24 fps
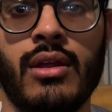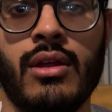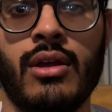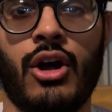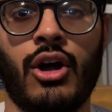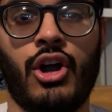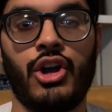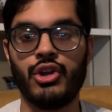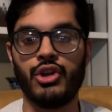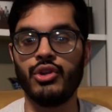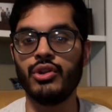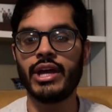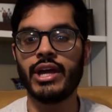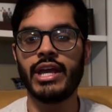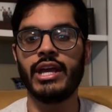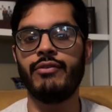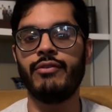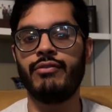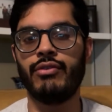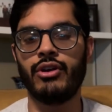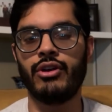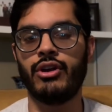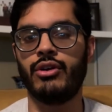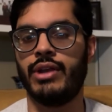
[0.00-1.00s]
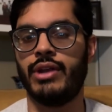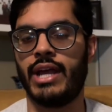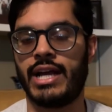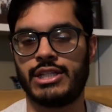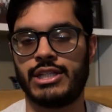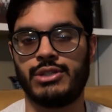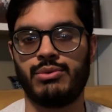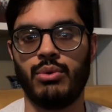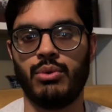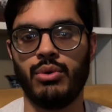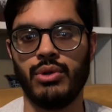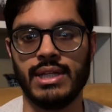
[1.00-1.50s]
Are you looking for your next
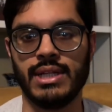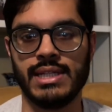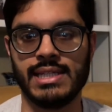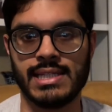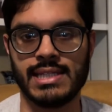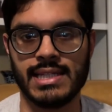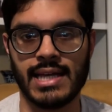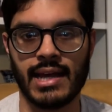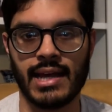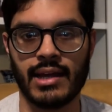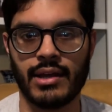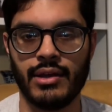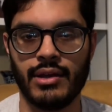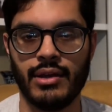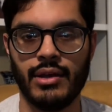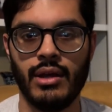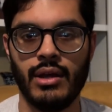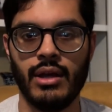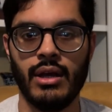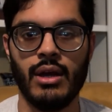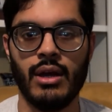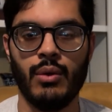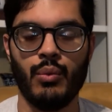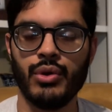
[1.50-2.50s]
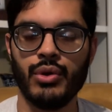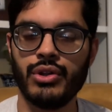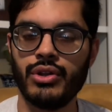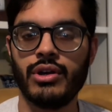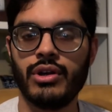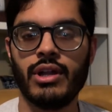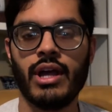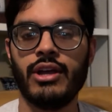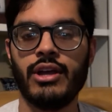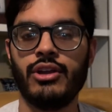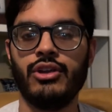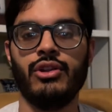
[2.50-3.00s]
role in tech? Whether or
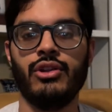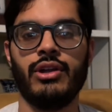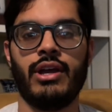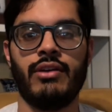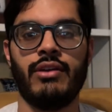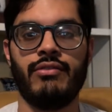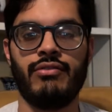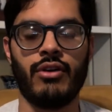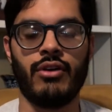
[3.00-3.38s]
not you're looking for